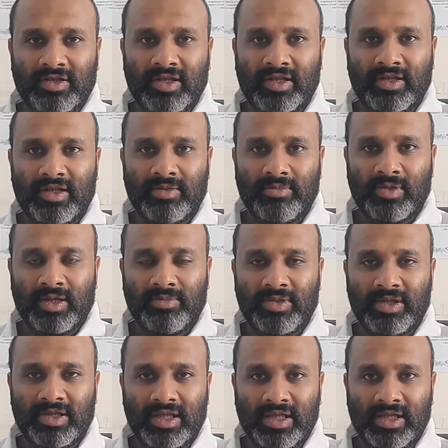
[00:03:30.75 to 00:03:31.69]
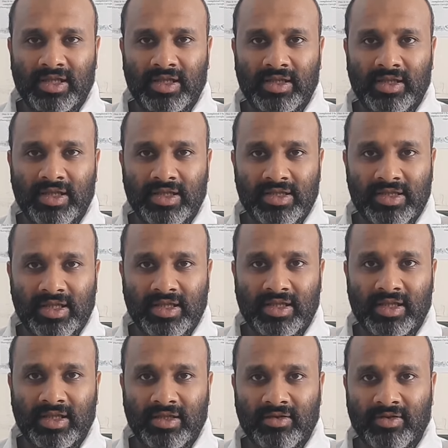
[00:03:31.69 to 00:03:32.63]
that they might be
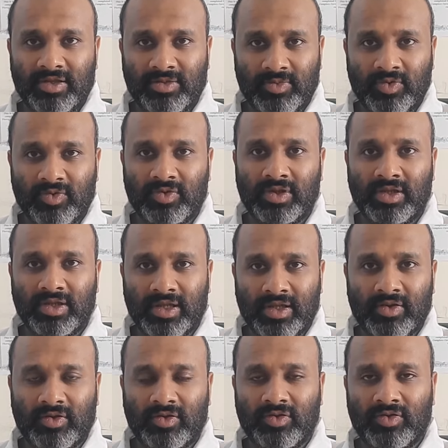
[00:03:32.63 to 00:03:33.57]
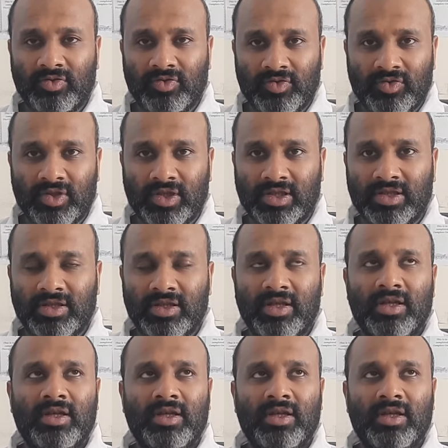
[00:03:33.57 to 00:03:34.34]
intaking, smoking, alcohol, drugs,